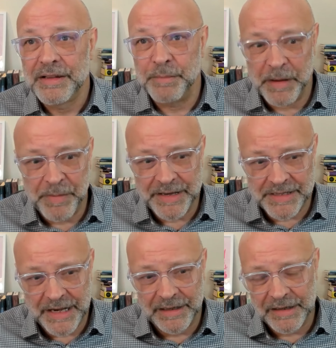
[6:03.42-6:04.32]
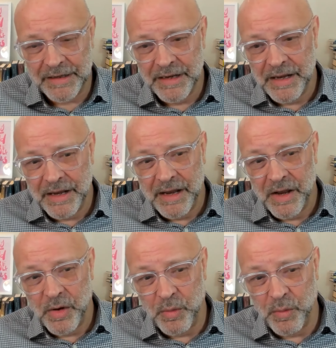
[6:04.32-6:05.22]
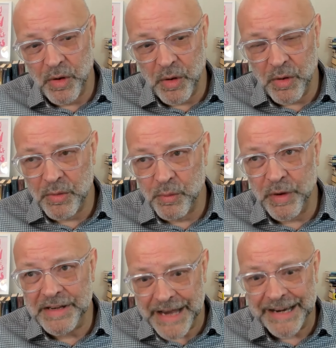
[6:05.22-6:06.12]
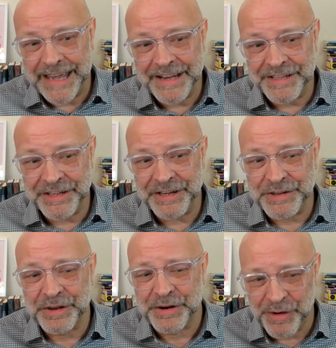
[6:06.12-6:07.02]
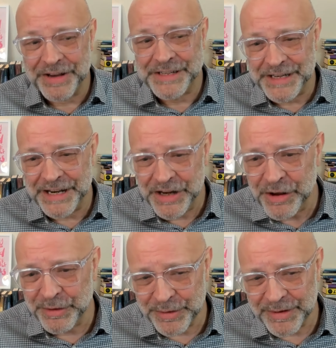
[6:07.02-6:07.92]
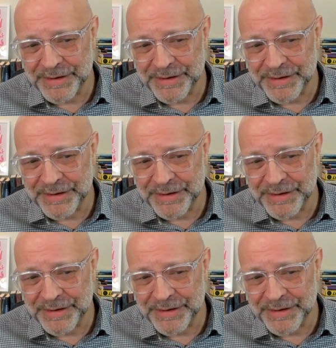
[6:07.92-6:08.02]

the big bestseller, uh, we dedicated it to the Christ in you,